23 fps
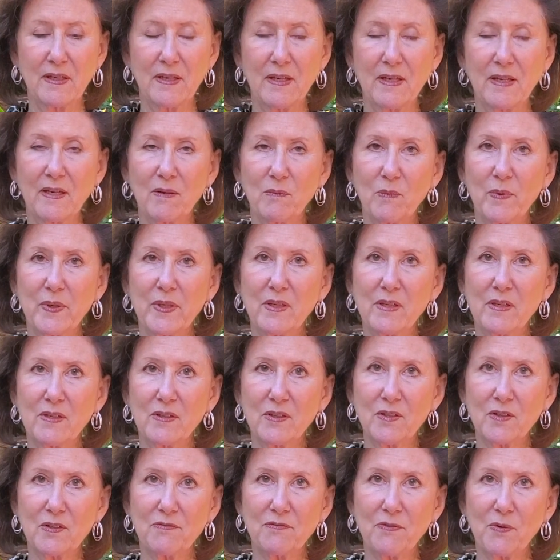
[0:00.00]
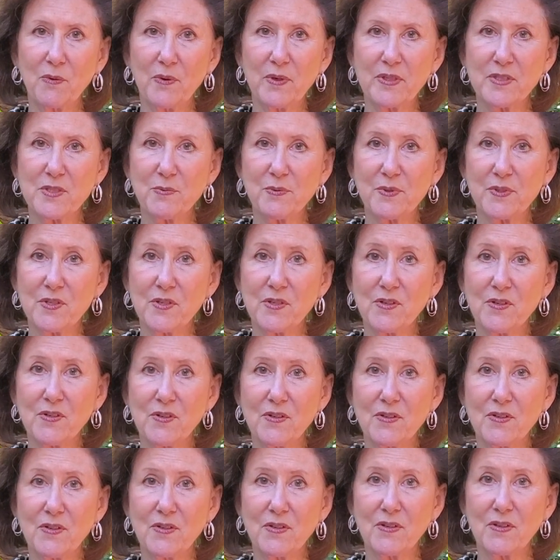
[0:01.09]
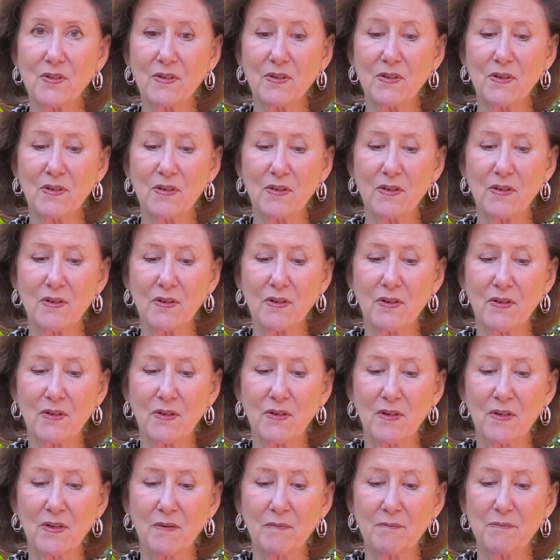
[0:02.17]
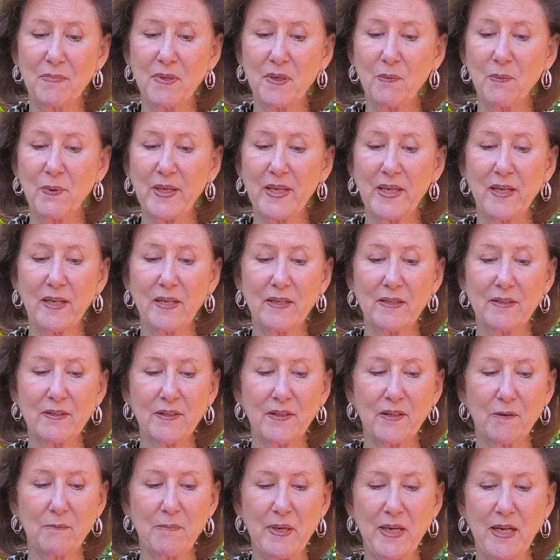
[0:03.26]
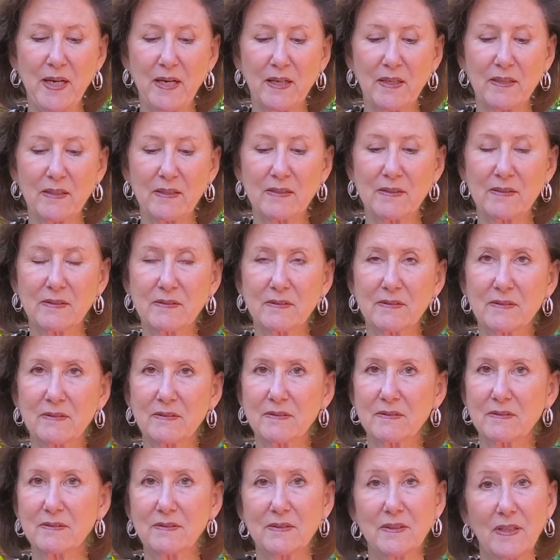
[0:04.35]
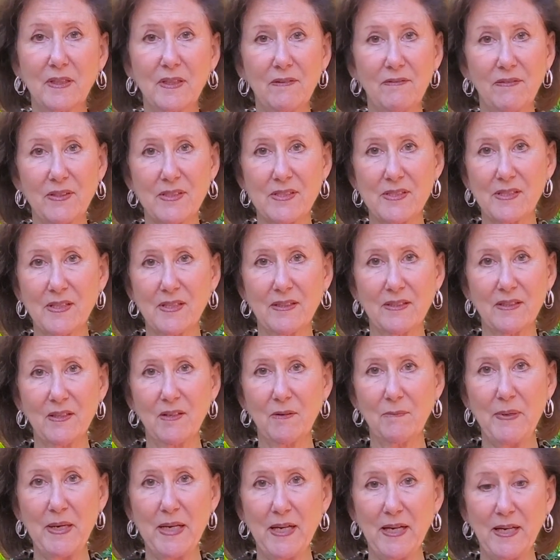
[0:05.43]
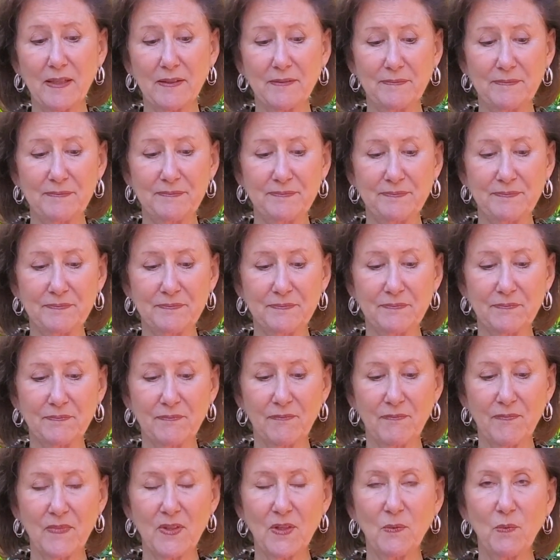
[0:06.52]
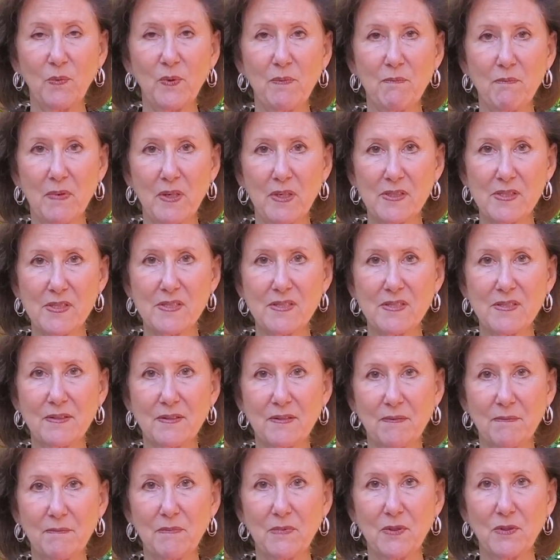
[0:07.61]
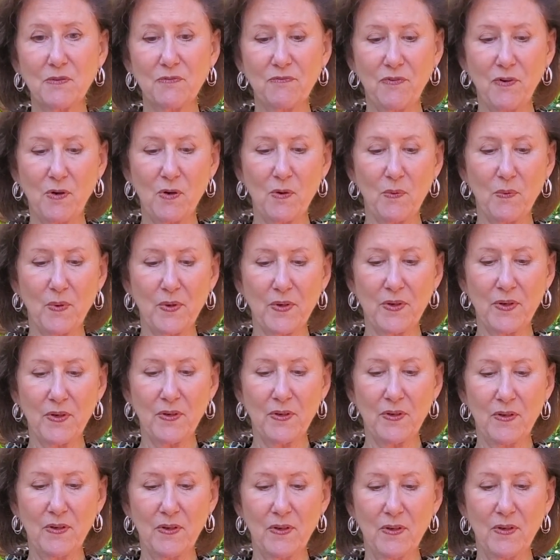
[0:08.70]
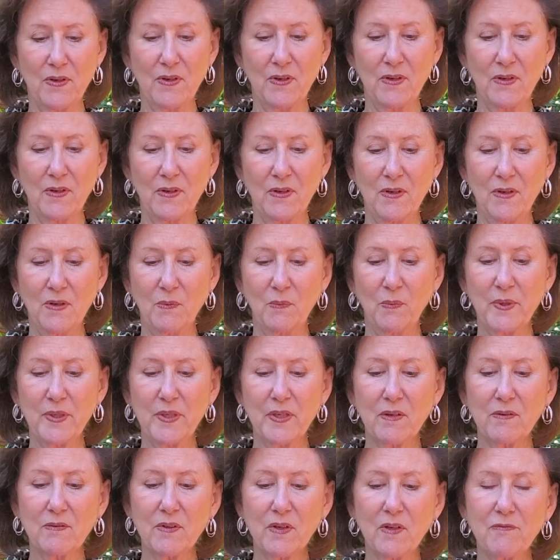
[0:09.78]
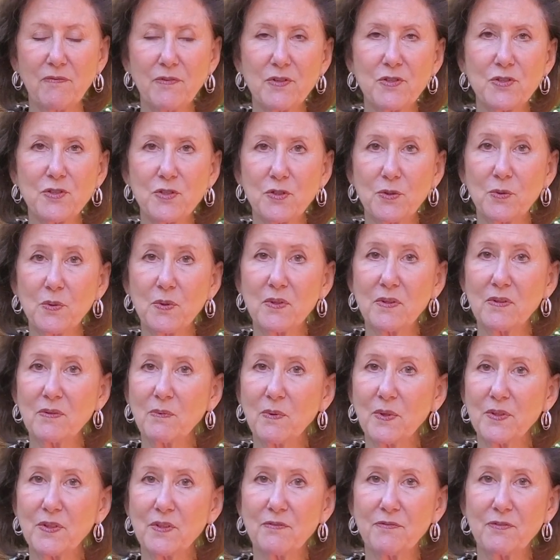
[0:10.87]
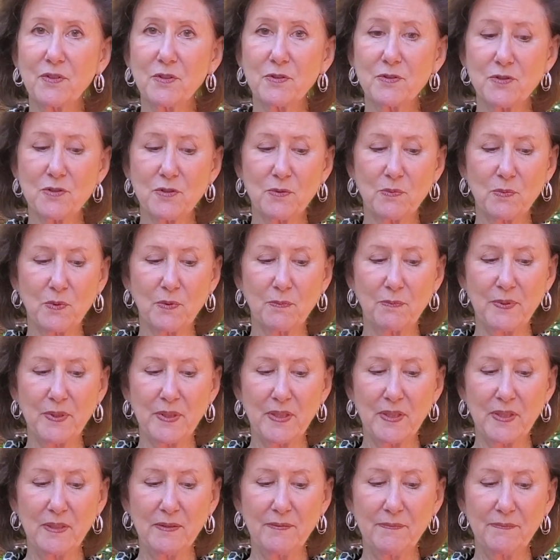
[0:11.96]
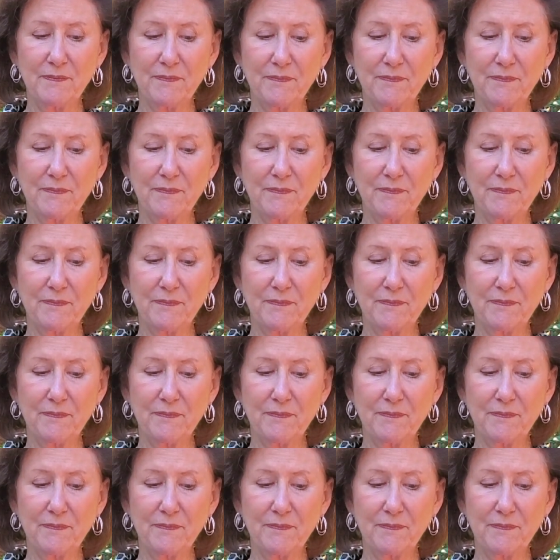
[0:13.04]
and we hunger for its return. But we can't go back. None of us can go back. We must move forward. We don't know for sure what the future will be,